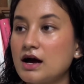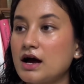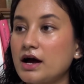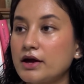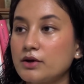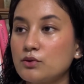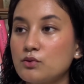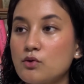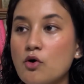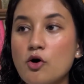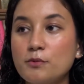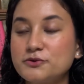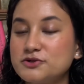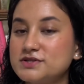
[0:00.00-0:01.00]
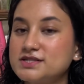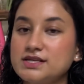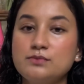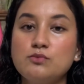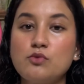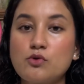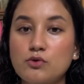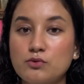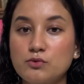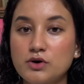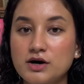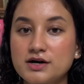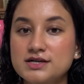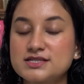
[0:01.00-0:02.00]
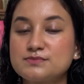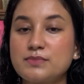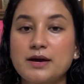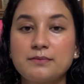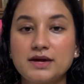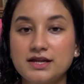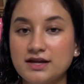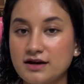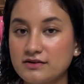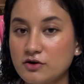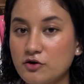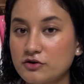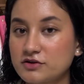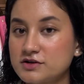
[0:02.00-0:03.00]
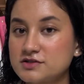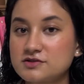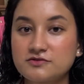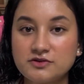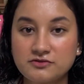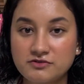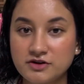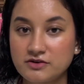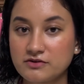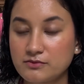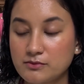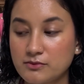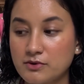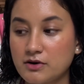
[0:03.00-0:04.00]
I hope to see more works by many other authors of different